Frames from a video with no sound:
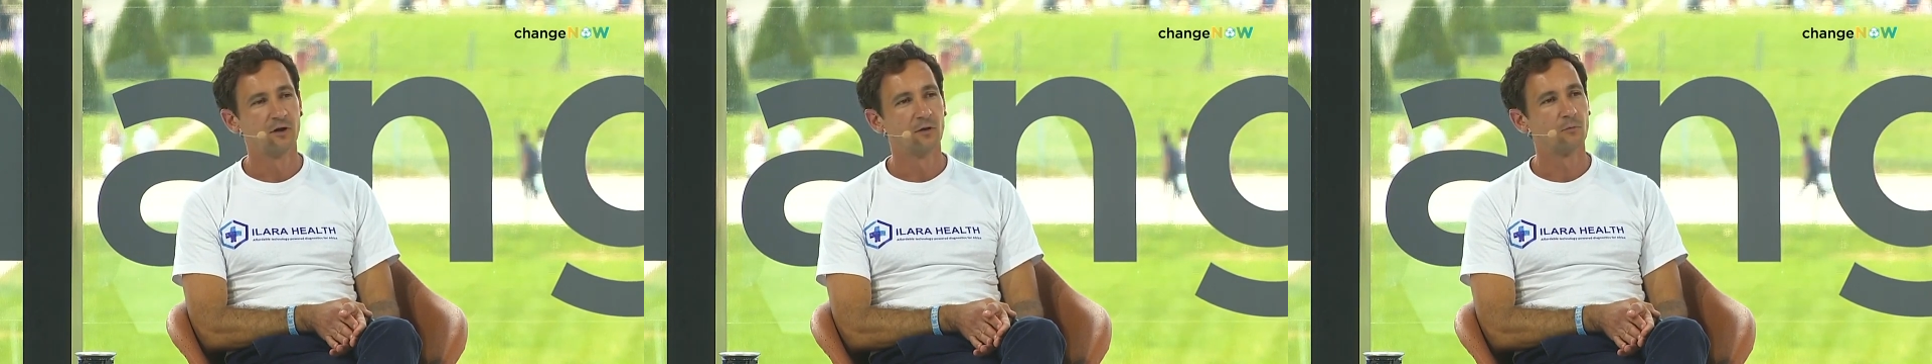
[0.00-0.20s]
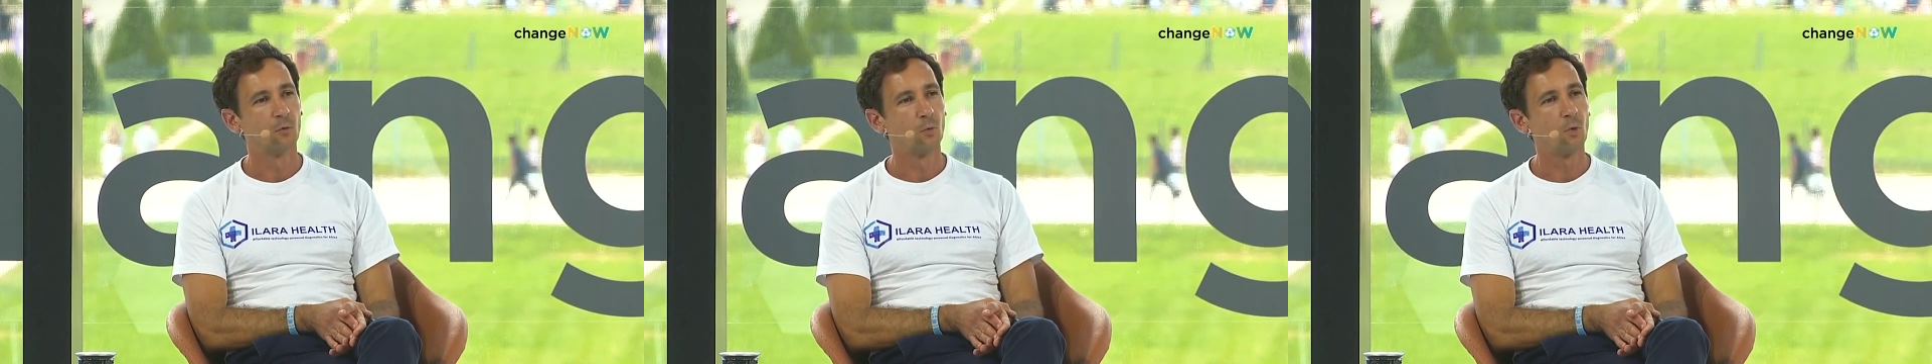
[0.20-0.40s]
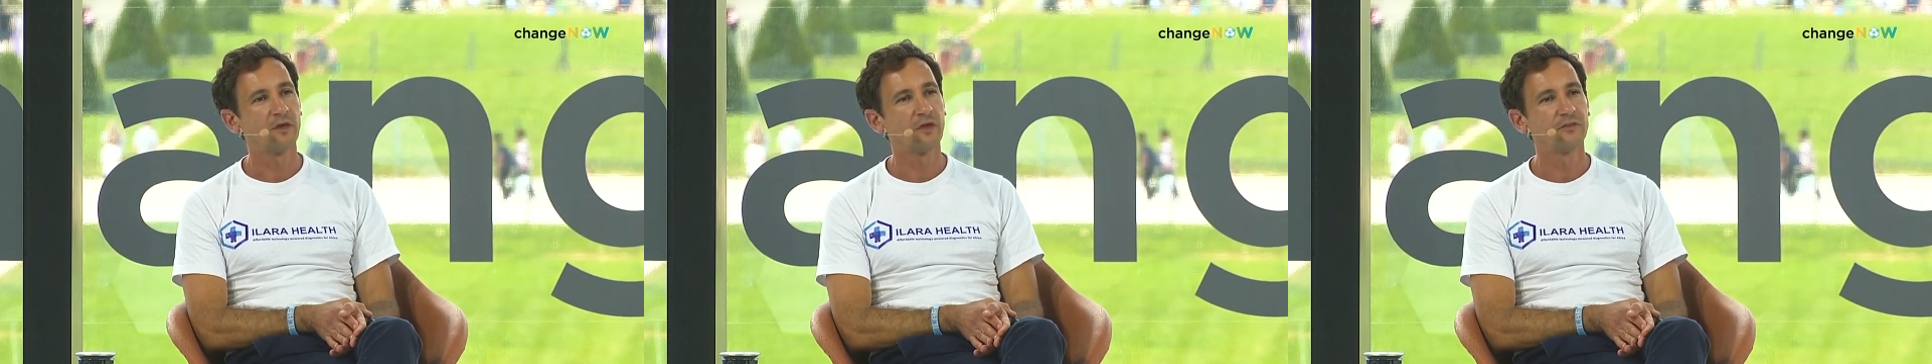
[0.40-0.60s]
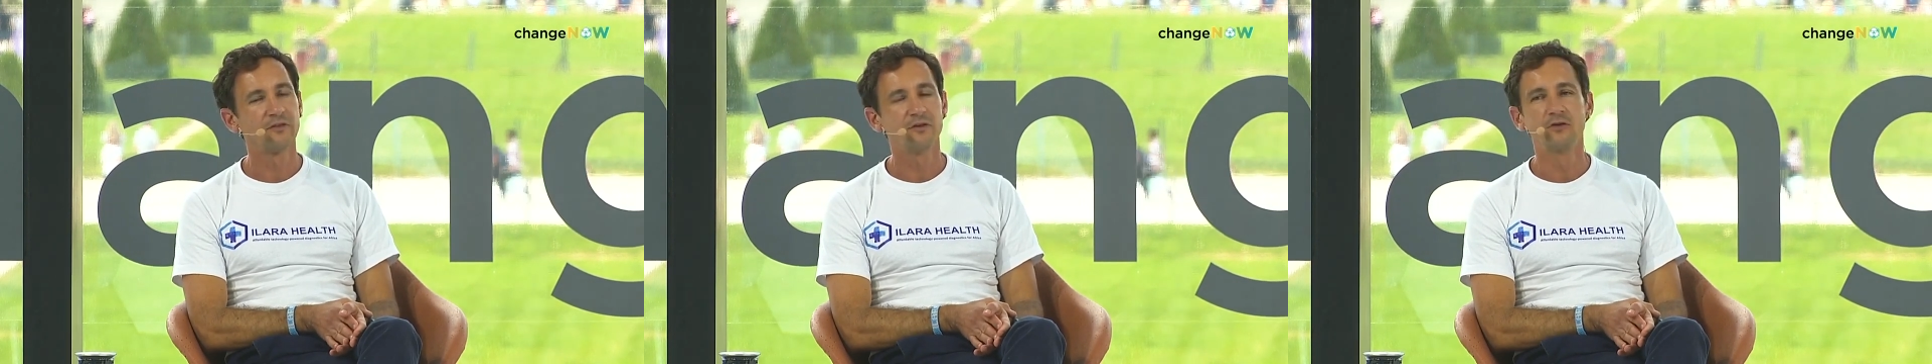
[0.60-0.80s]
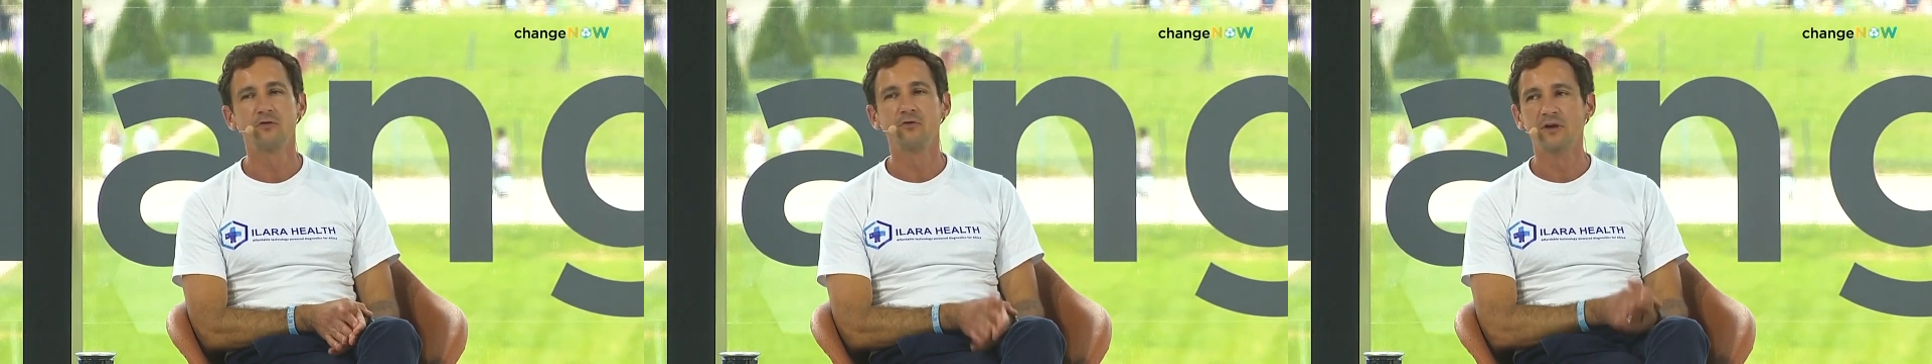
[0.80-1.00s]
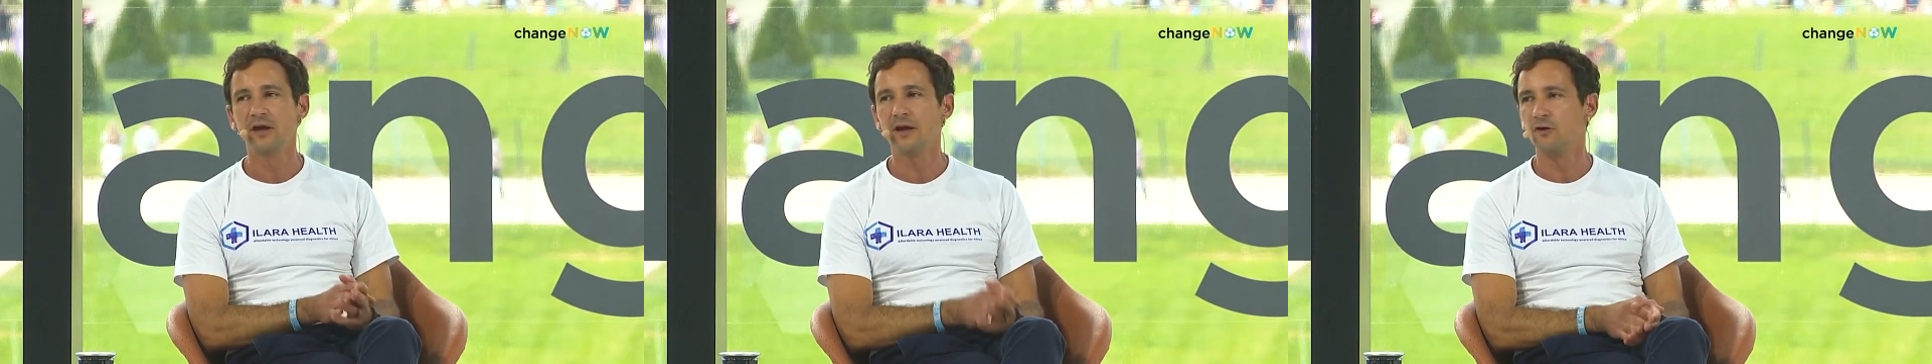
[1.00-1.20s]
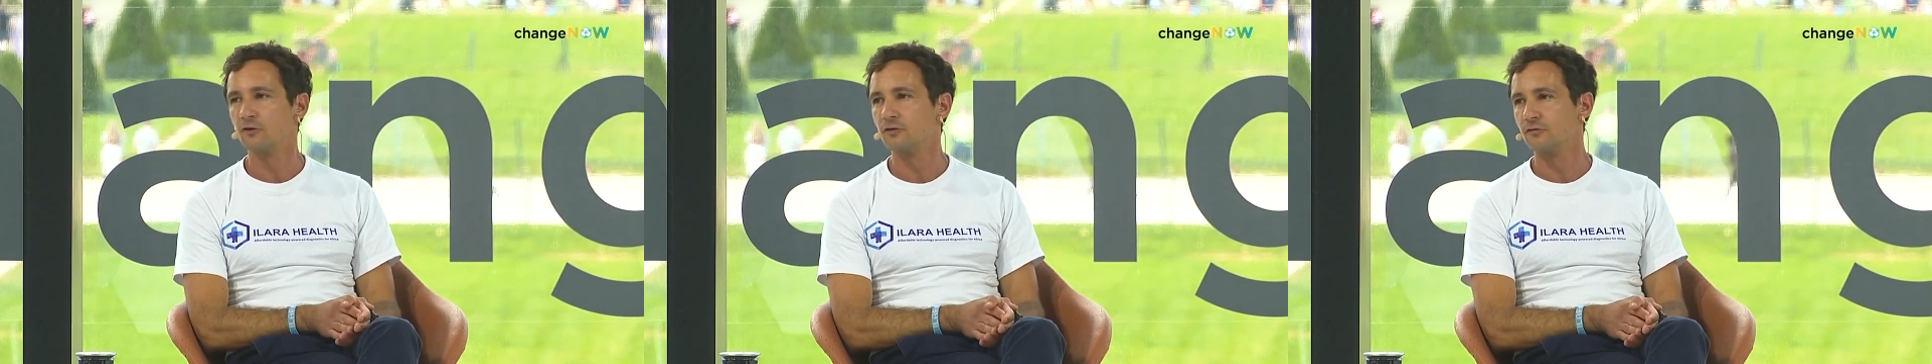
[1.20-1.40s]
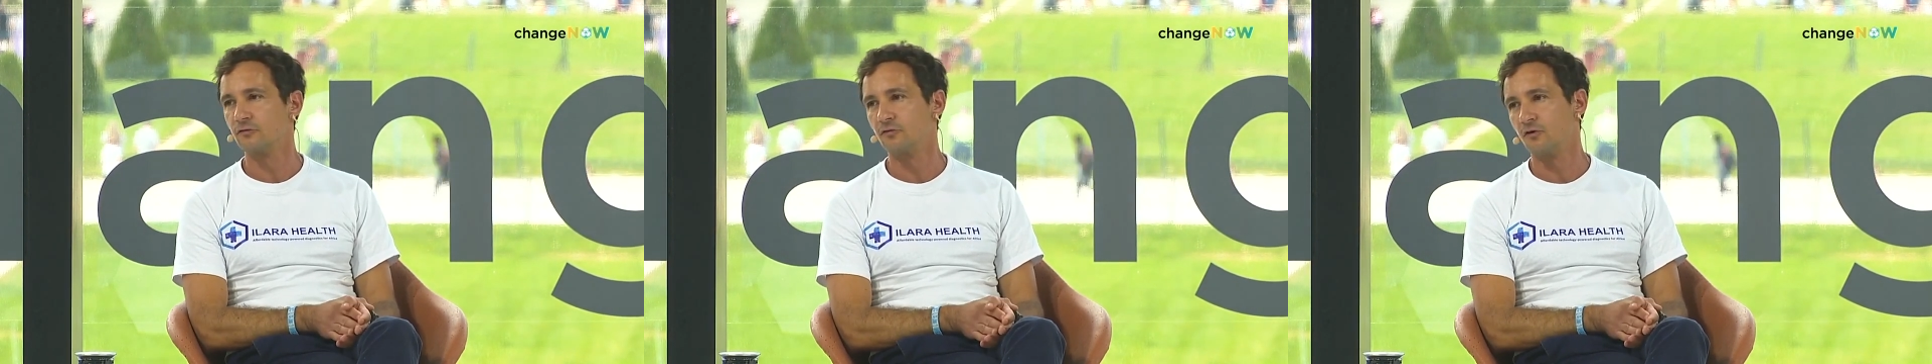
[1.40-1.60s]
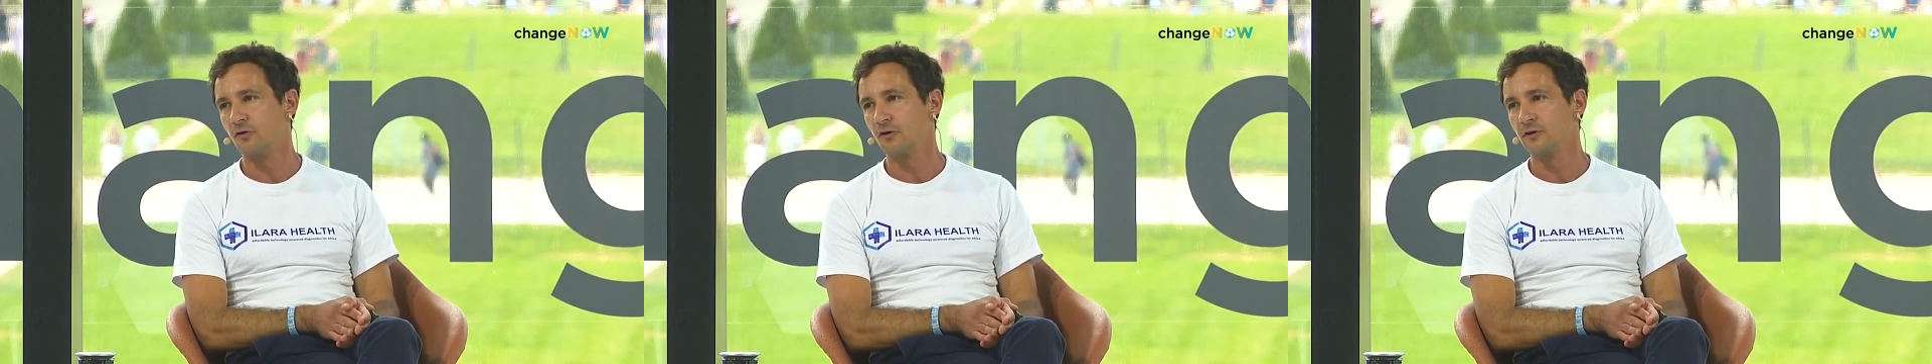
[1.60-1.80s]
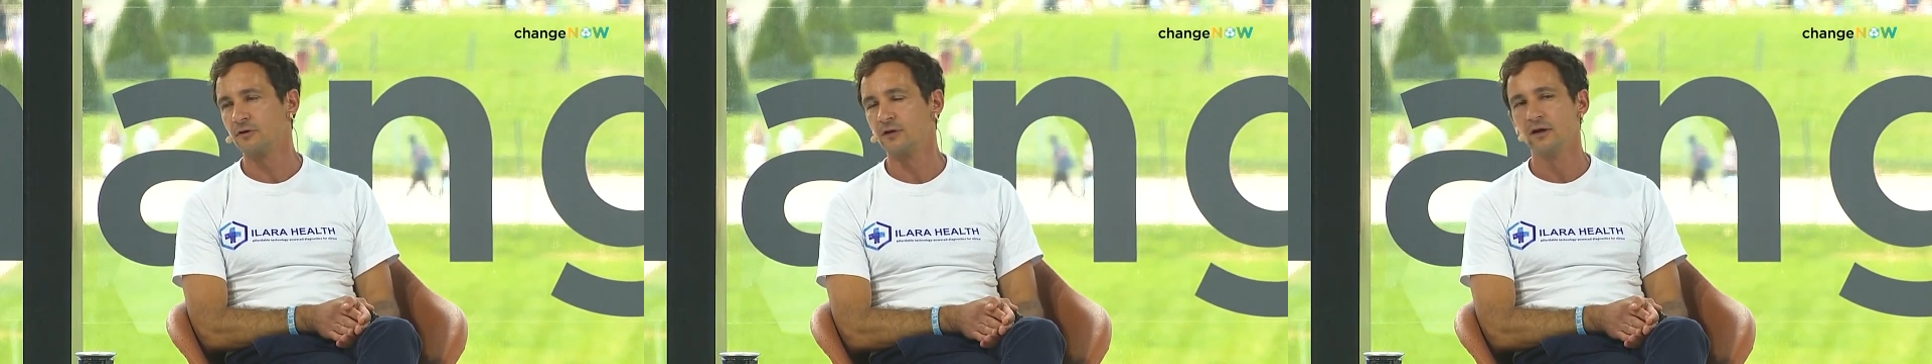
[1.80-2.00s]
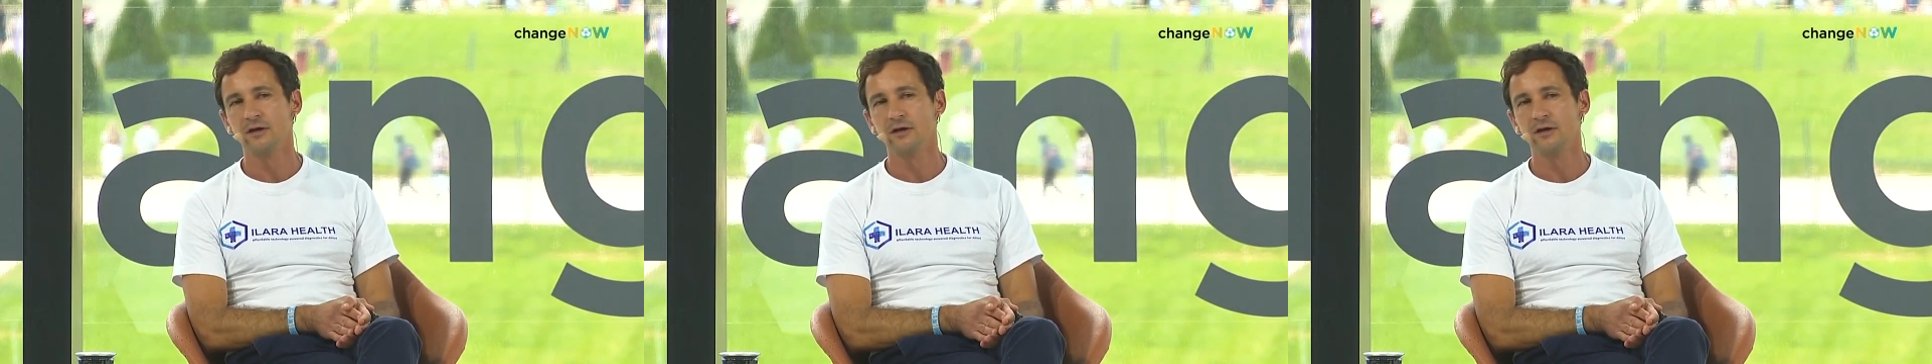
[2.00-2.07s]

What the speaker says: But one thing you cannot afford